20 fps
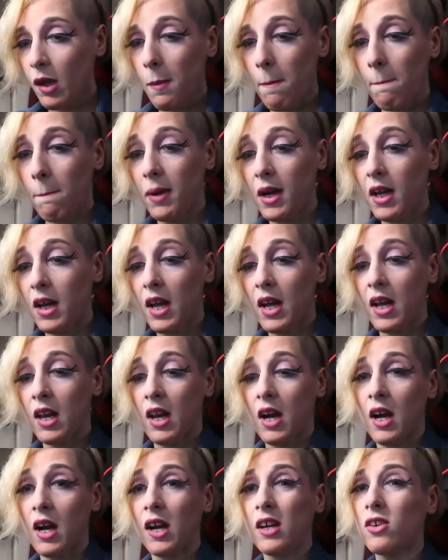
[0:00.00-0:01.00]
But
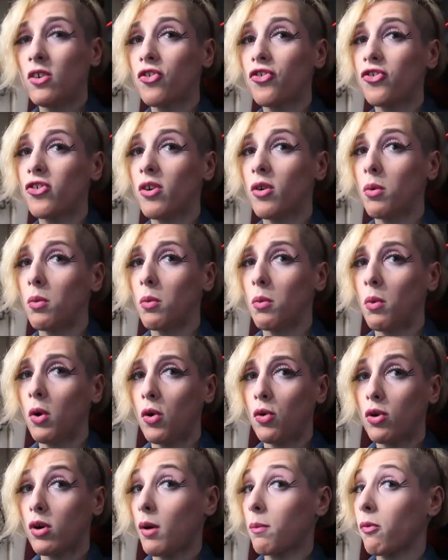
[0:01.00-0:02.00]
I also
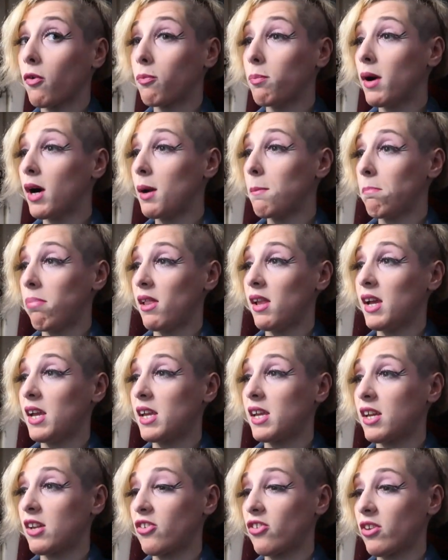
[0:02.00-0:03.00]
woke up with my
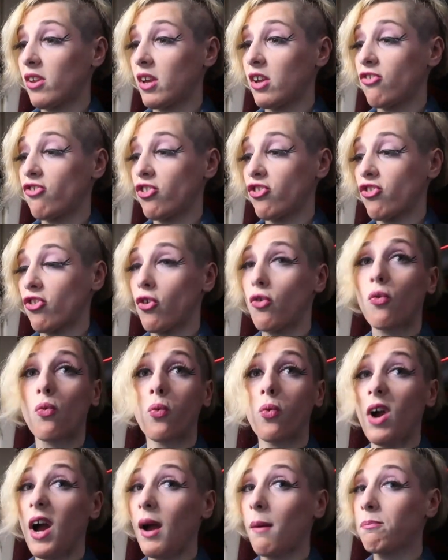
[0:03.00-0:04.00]
blankets like just
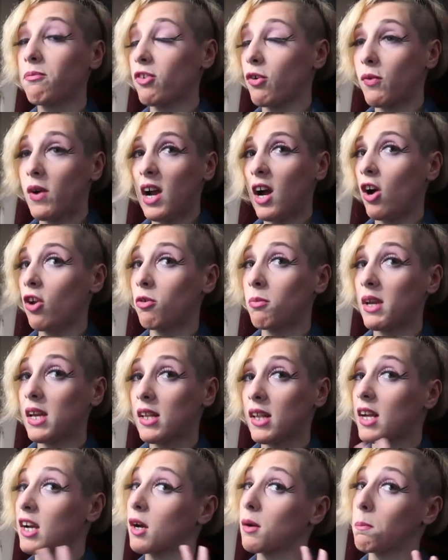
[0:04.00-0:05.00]
wrapped around me
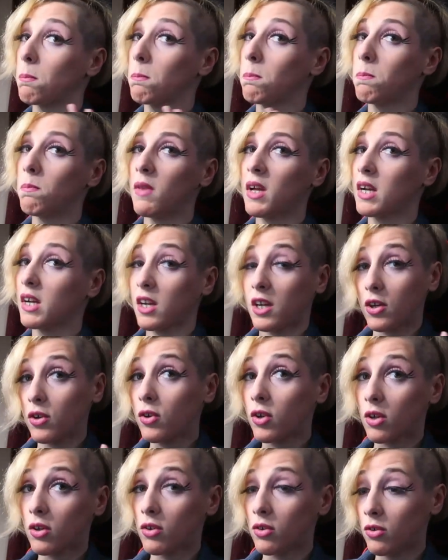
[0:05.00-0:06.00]
like a
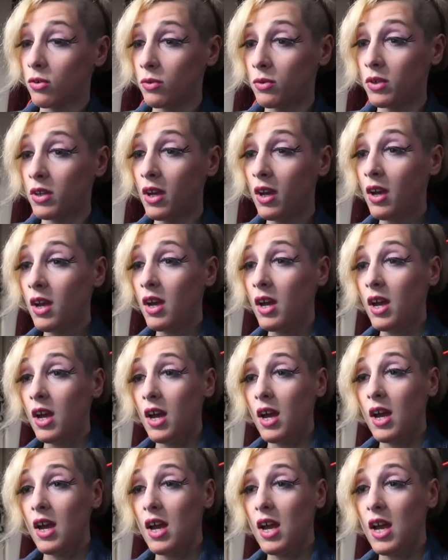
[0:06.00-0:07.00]
cocoon,
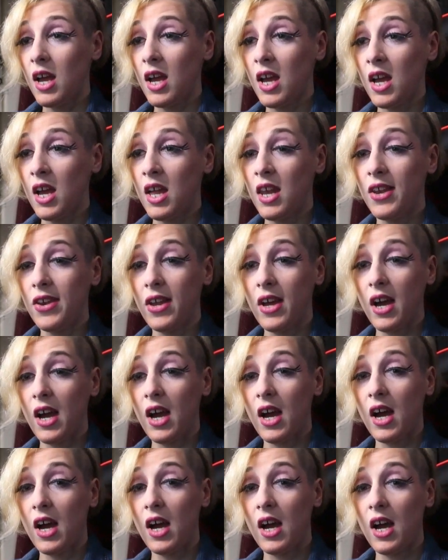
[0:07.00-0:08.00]
and
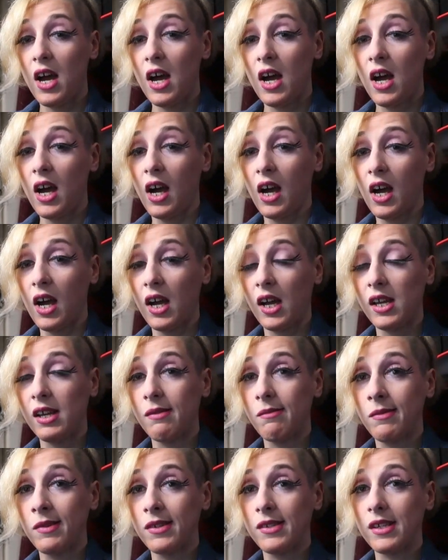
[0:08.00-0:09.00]
I
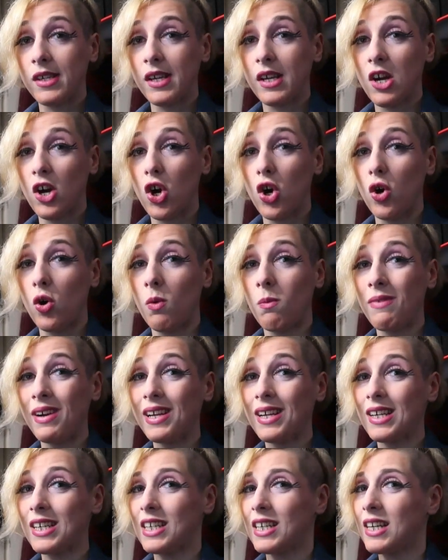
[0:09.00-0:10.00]
was like, oh my
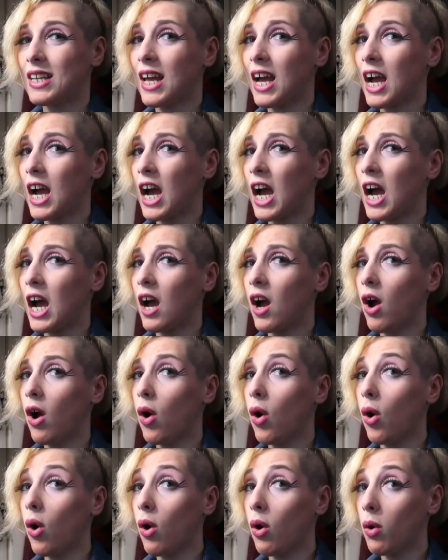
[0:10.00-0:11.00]
god,
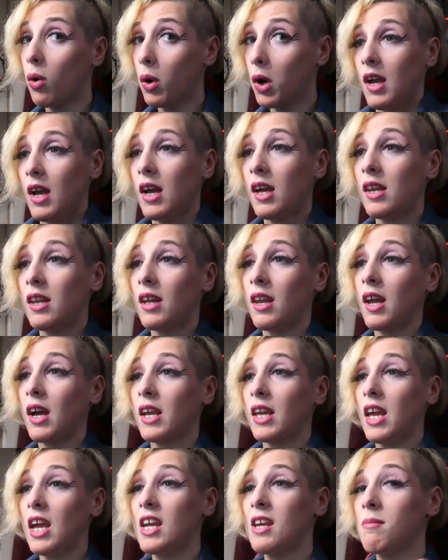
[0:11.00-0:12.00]
ow. And then I
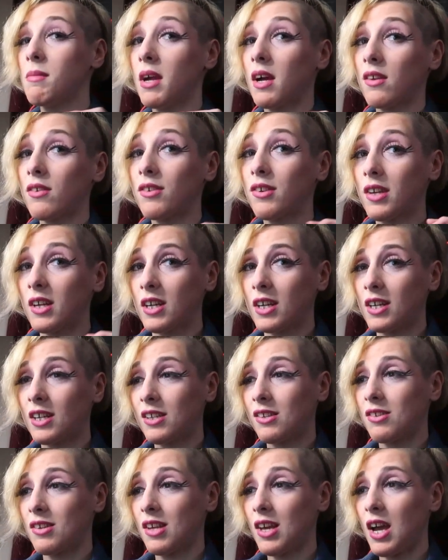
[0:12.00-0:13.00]
came
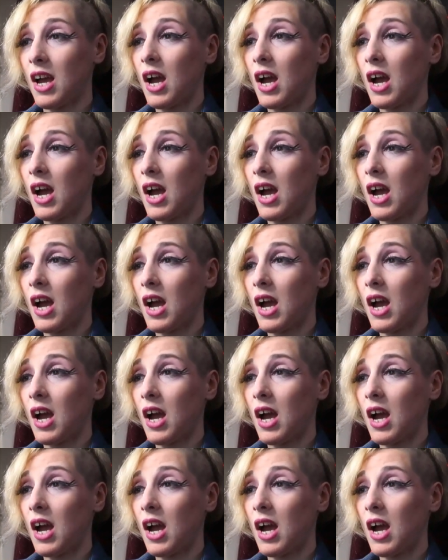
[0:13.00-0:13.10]
downstairs.